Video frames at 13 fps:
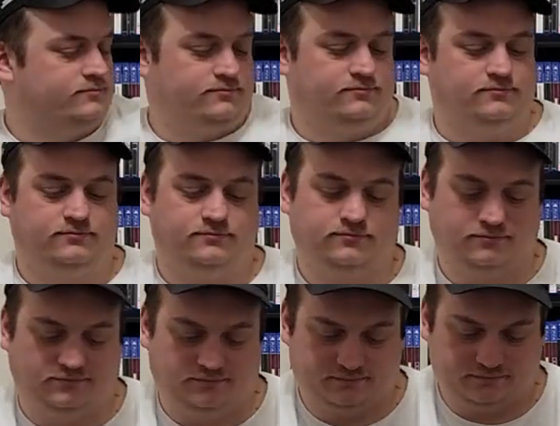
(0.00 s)

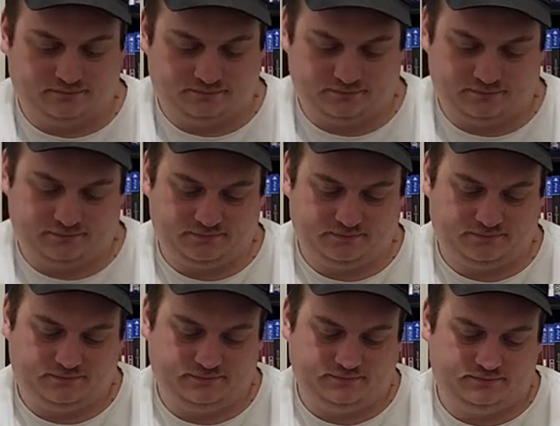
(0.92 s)

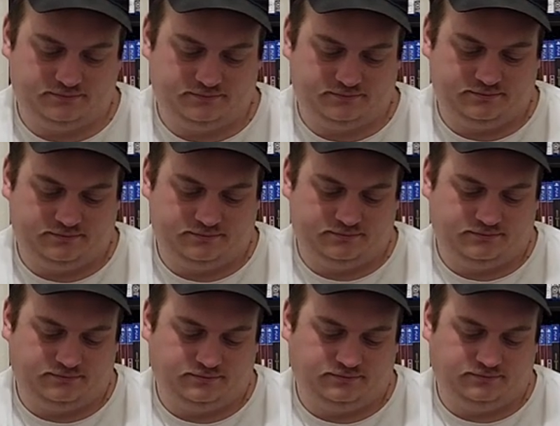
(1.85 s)

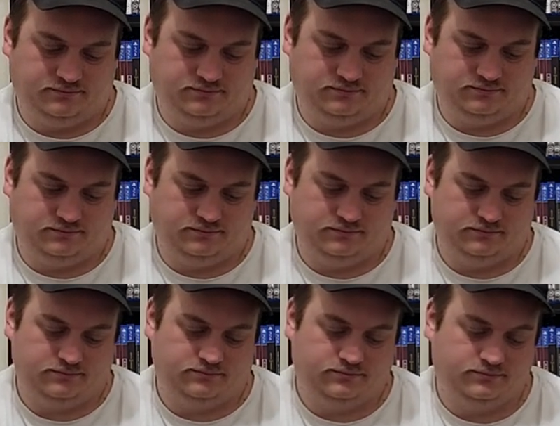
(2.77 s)

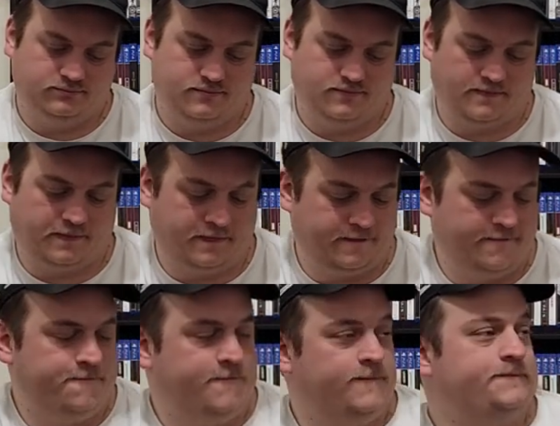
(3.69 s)

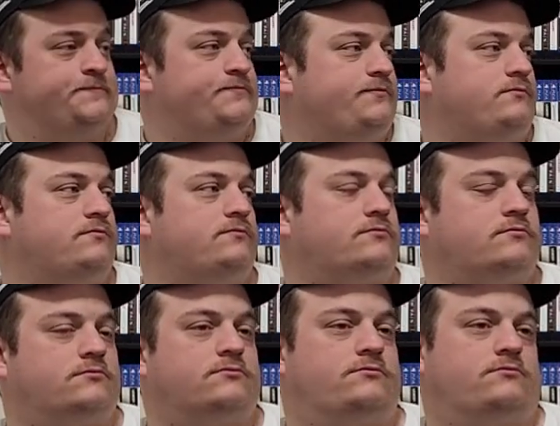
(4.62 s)
This person isn't speaking.